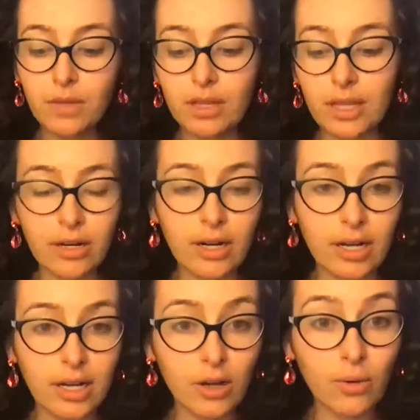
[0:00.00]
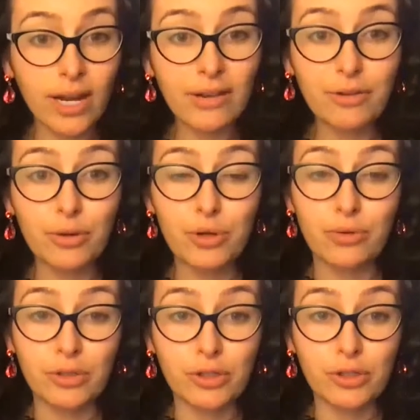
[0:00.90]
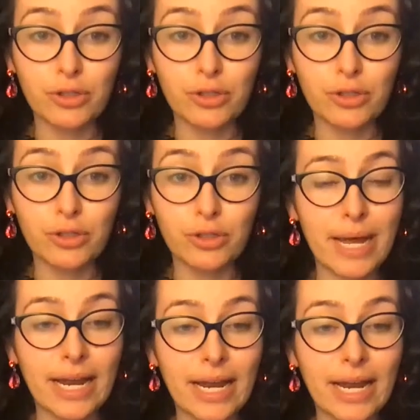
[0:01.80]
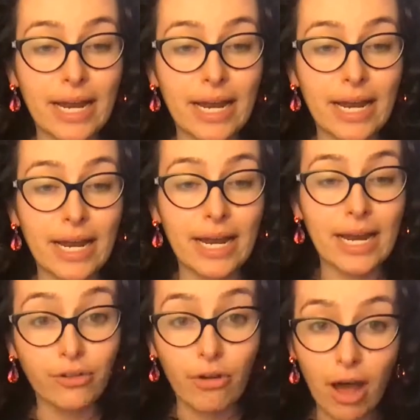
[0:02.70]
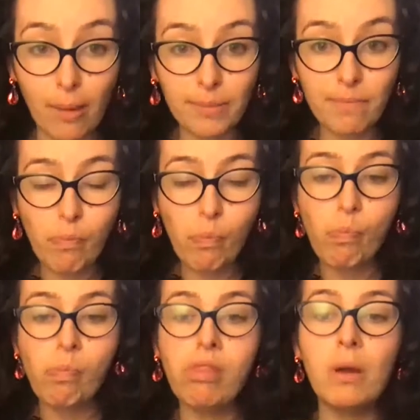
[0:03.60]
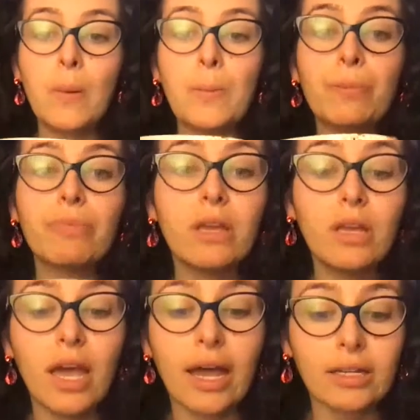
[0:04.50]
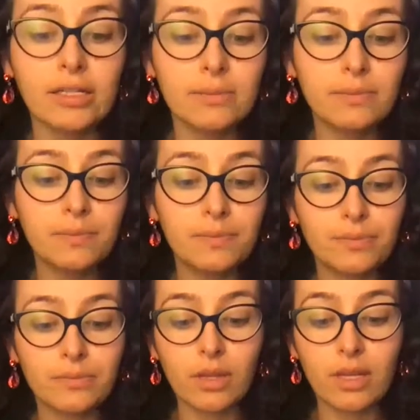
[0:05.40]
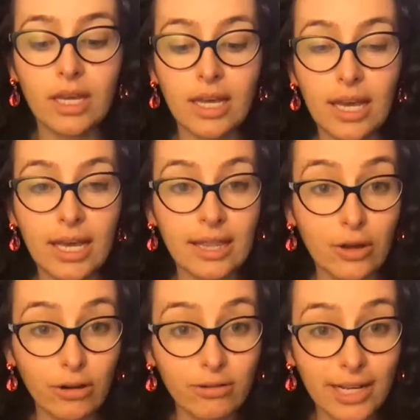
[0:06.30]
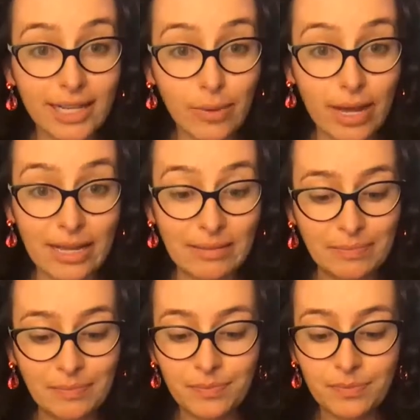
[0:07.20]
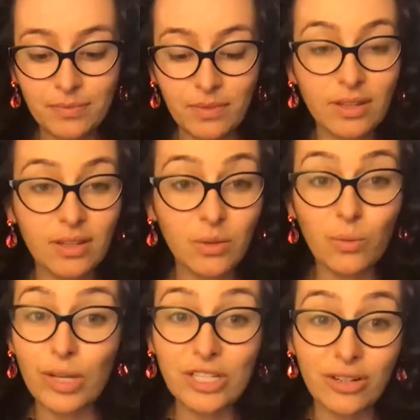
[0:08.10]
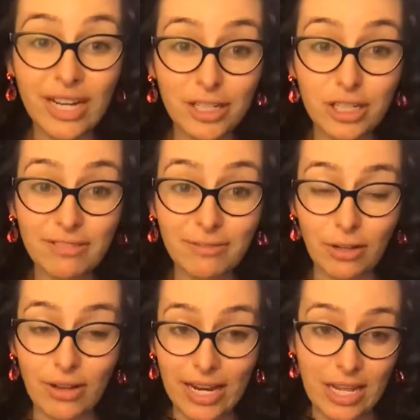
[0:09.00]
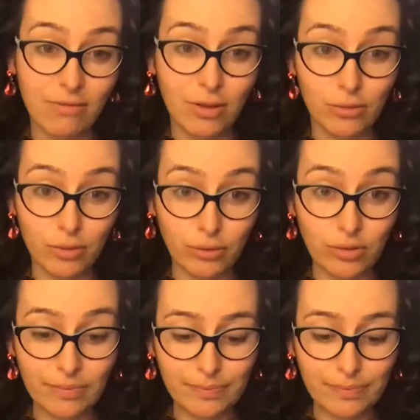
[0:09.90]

there are quite a few beautiful superstitions about how you should turn your cup. And in the O'Reilly way, we don't actually follow any of those rules.